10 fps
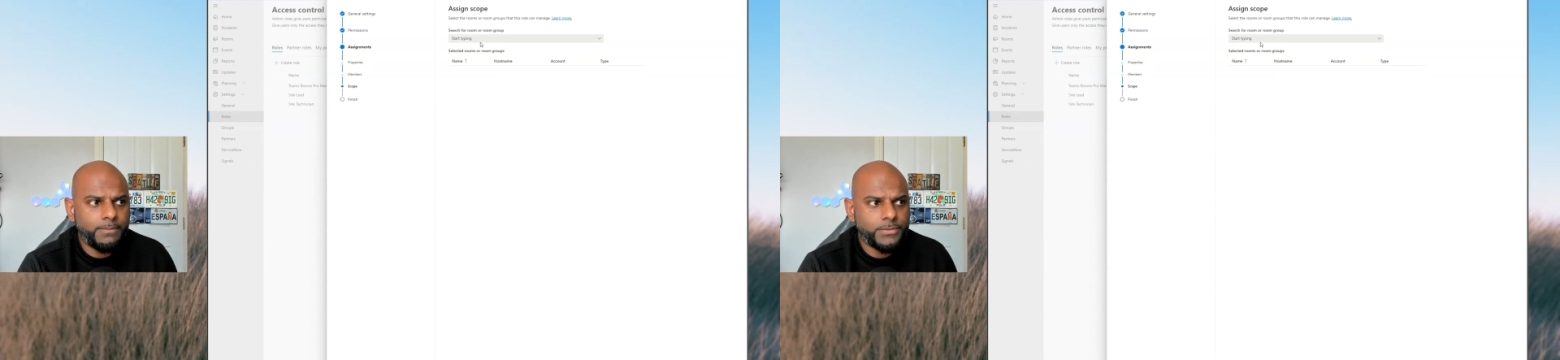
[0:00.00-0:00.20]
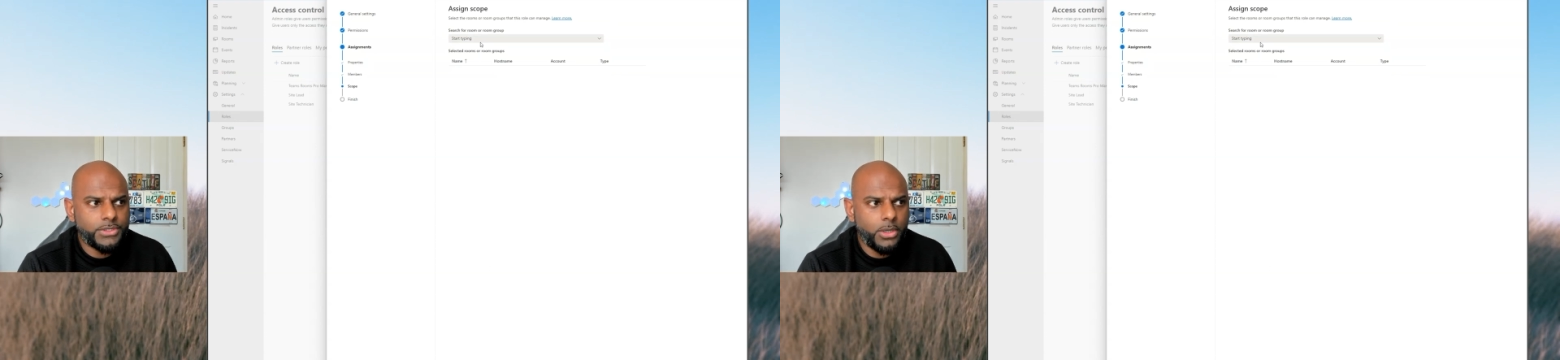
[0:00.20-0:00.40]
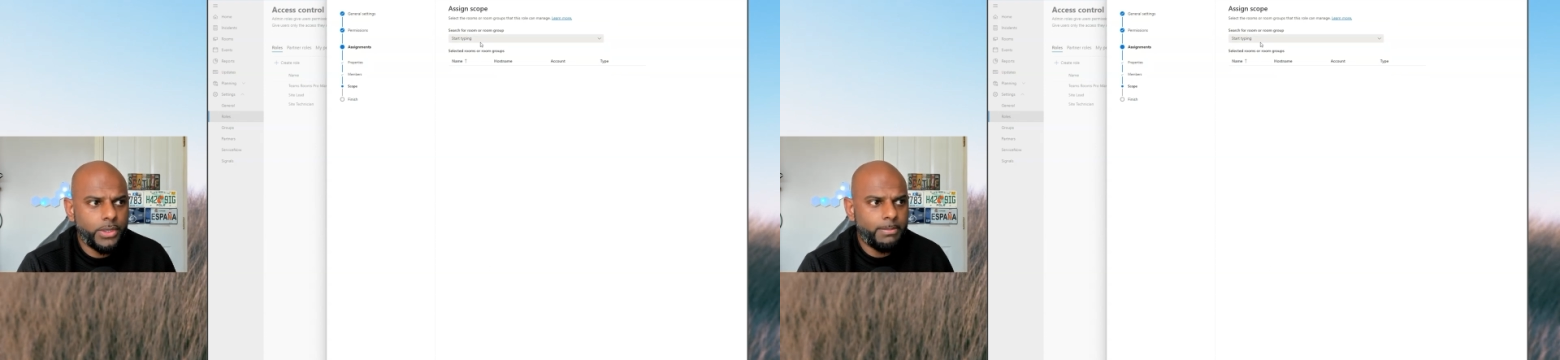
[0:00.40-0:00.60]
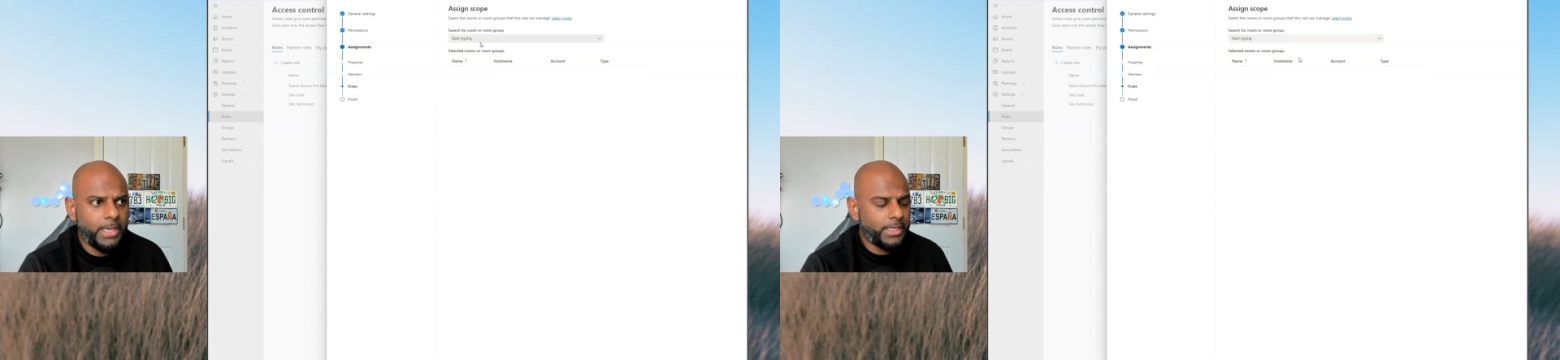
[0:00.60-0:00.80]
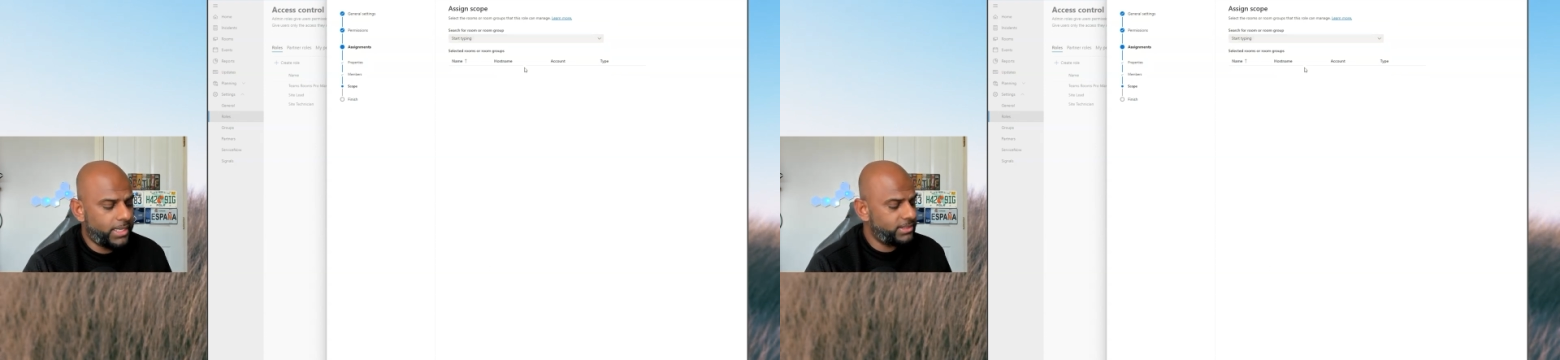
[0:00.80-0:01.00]
So in
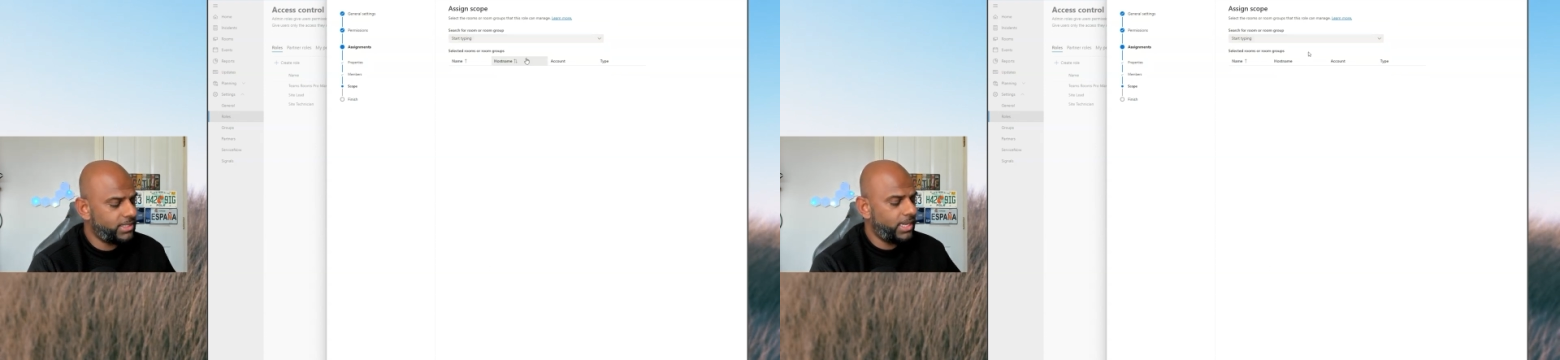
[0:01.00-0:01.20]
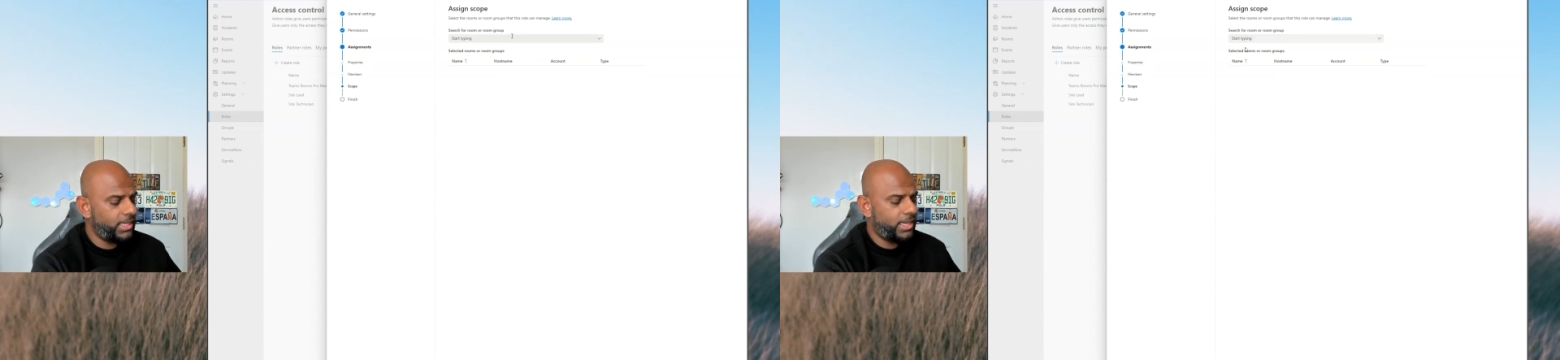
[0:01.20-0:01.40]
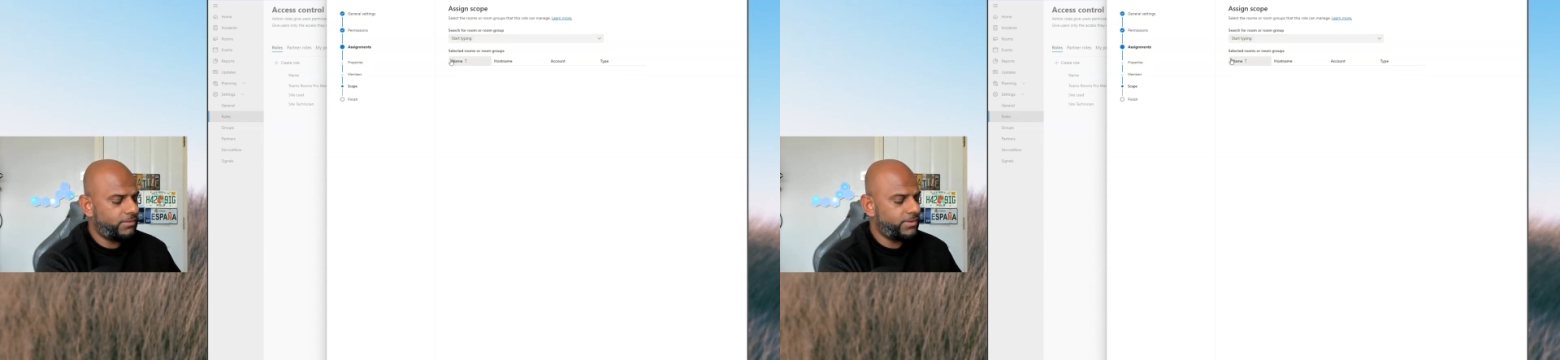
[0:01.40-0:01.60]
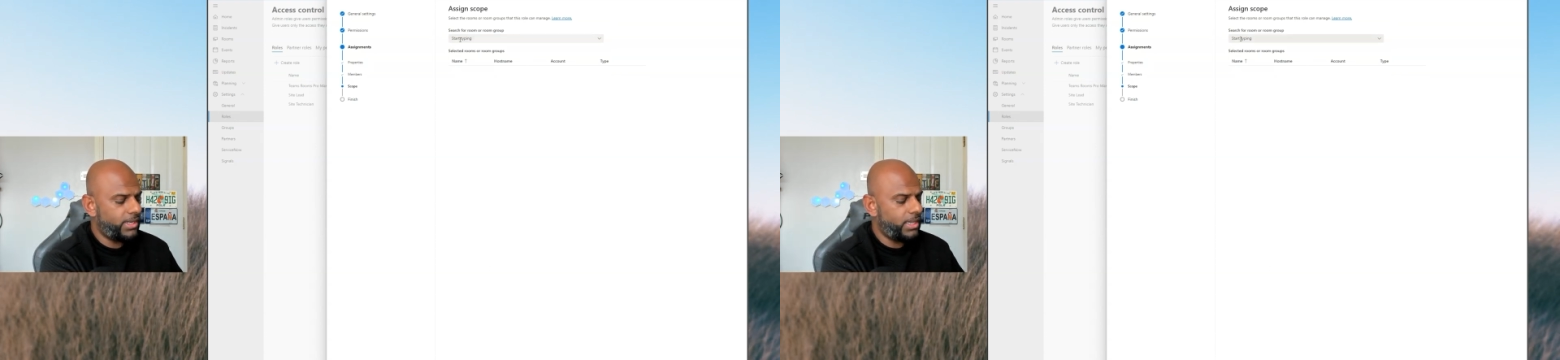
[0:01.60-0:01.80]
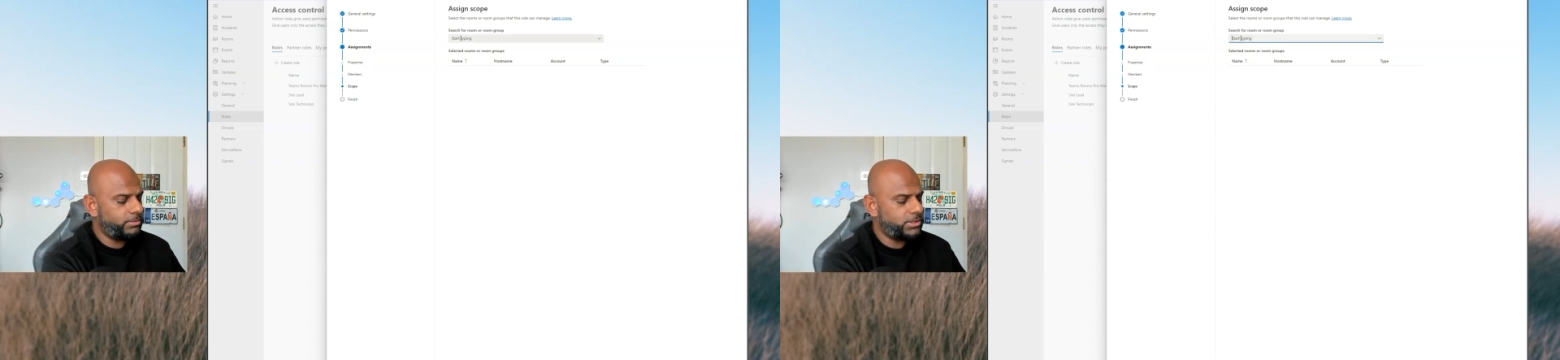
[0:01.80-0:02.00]
my case, I have an
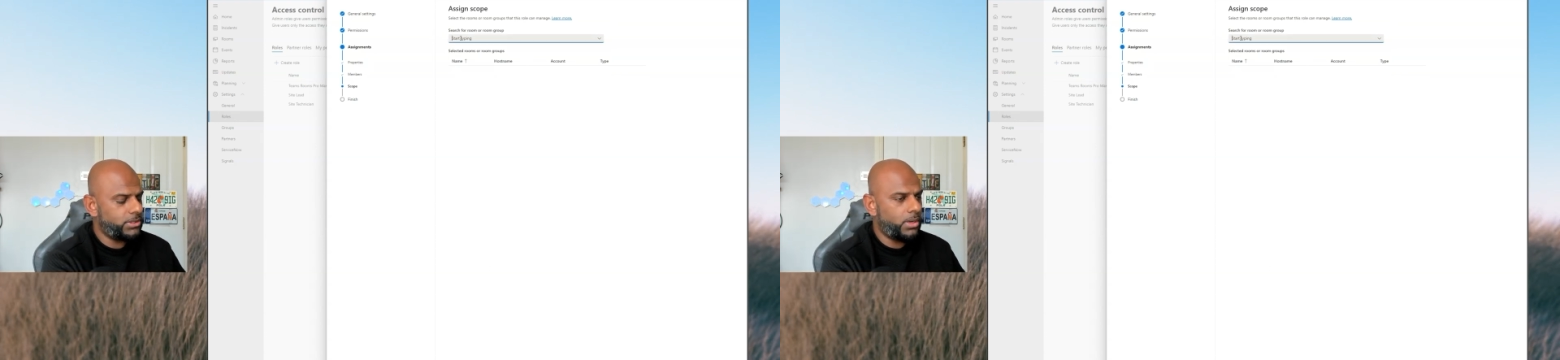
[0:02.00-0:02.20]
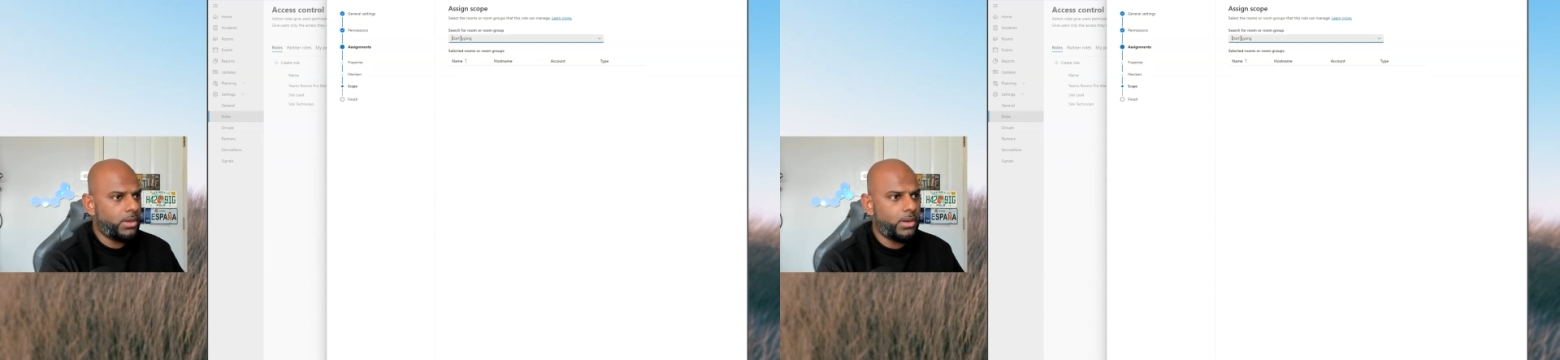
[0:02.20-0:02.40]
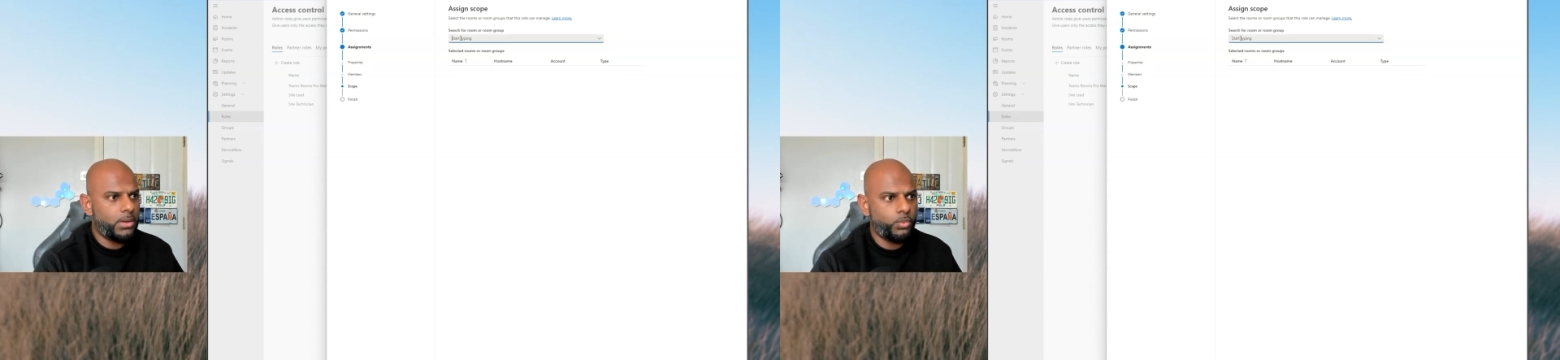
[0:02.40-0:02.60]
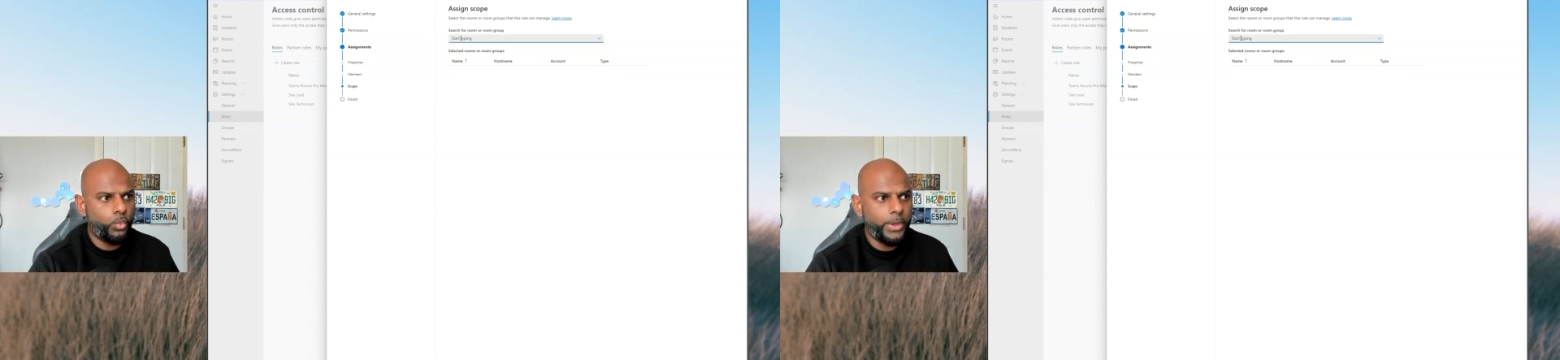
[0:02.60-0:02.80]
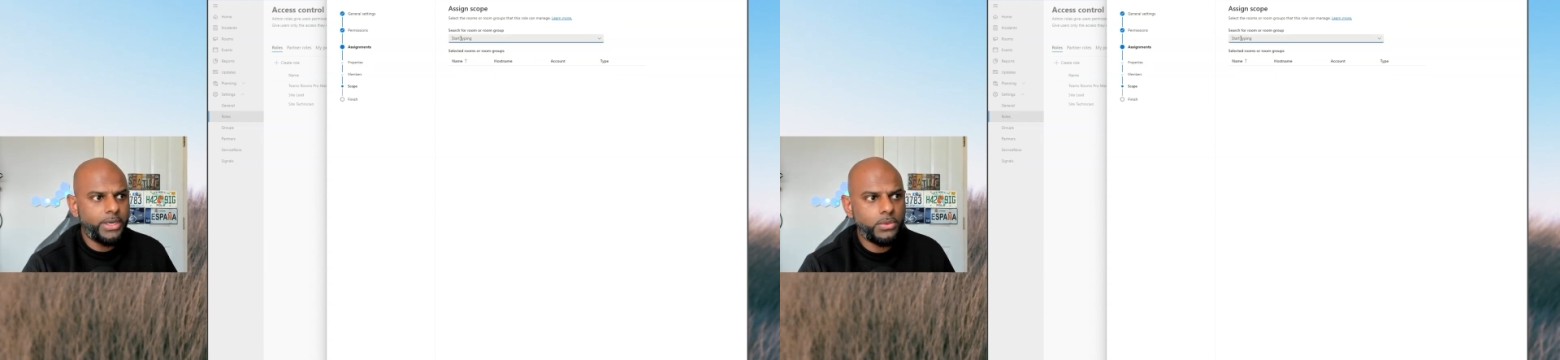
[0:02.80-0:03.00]
MTR on
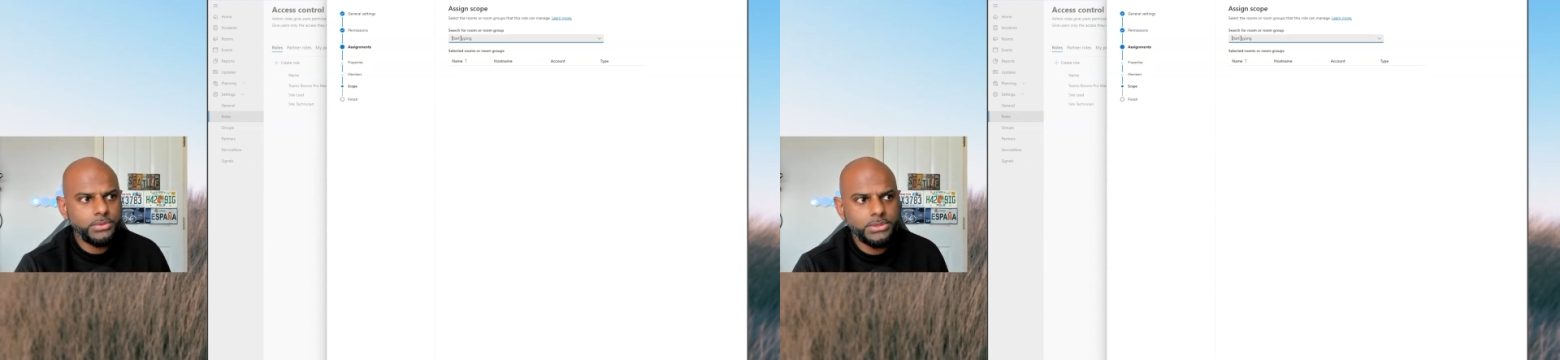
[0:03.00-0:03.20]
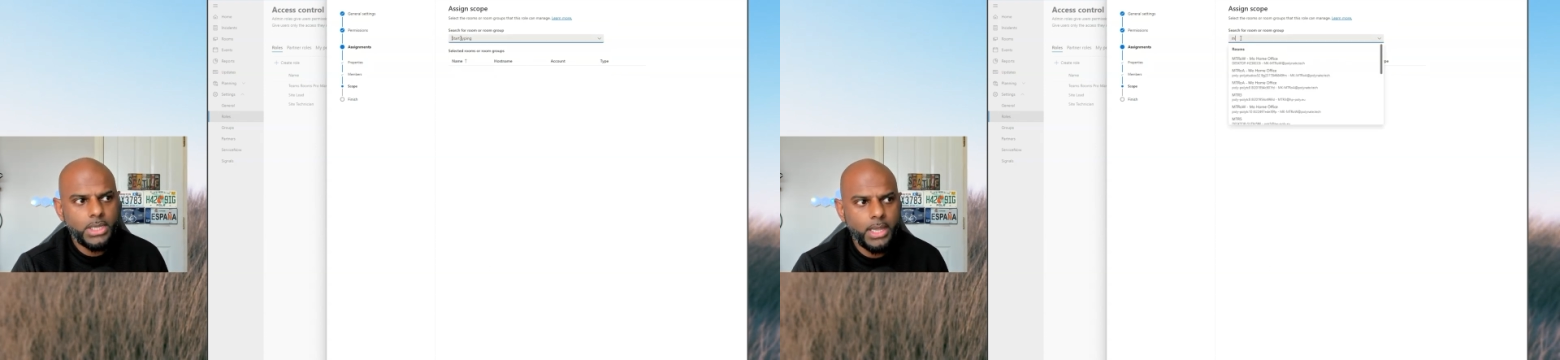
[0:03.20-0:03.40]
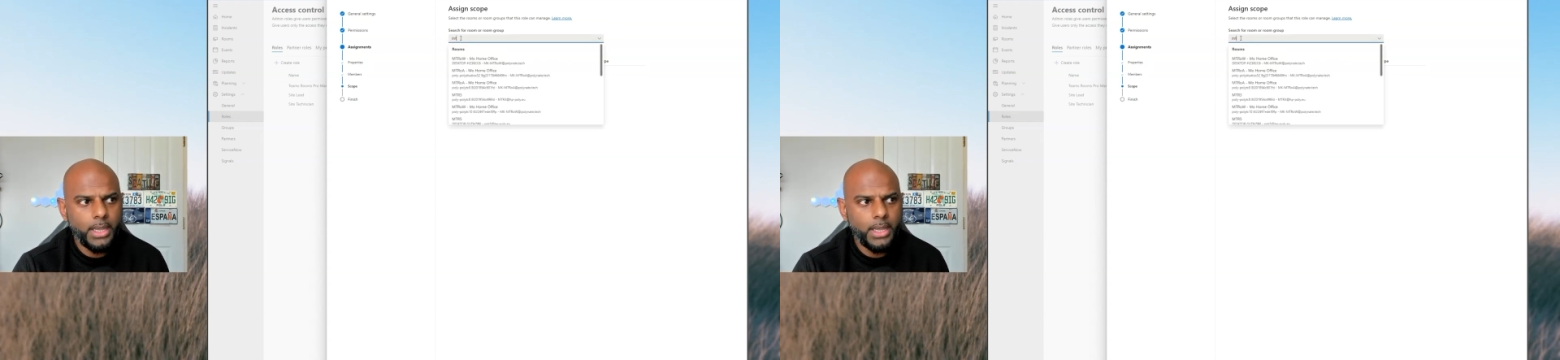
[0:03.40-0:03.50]
Windows,